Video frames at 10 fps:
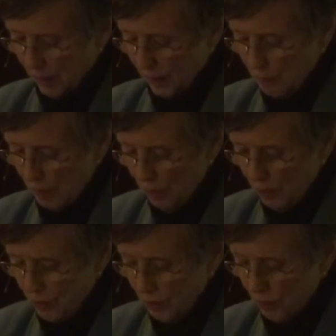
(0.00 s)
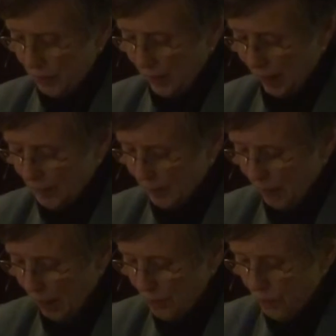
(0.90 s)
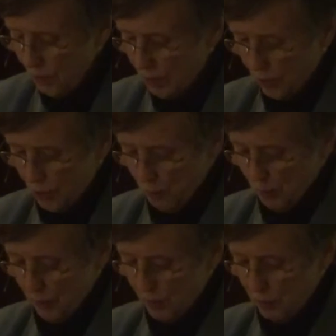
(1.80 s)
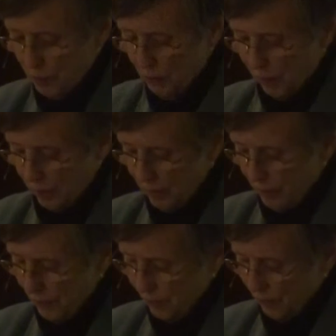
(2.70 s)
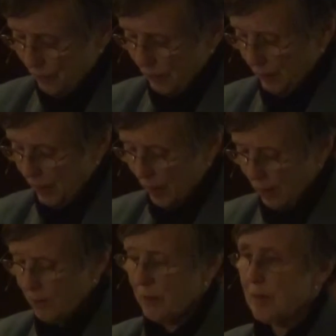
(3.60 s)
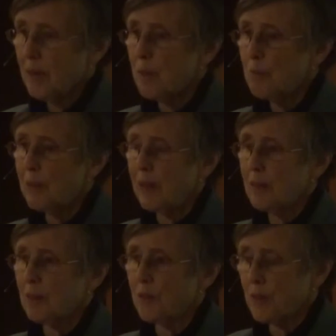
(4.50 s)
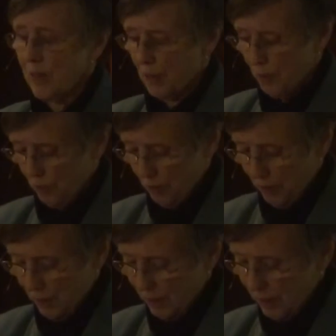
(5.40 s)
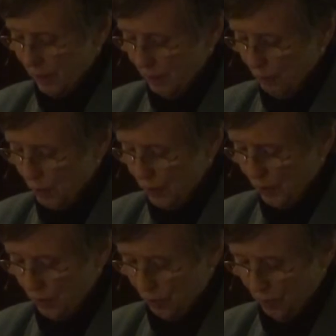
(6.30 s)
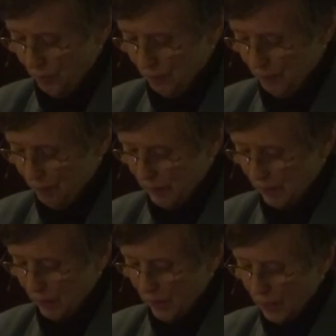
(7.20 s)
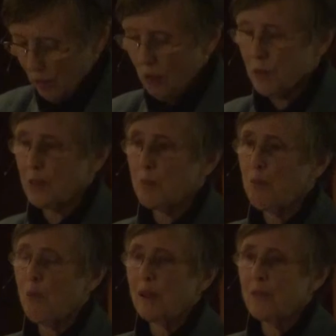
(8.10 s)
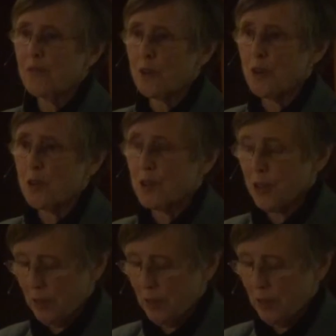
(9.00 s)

And Mary certainly has a conversation with the Spirit at this place of center within her. He calls it the point Vierge,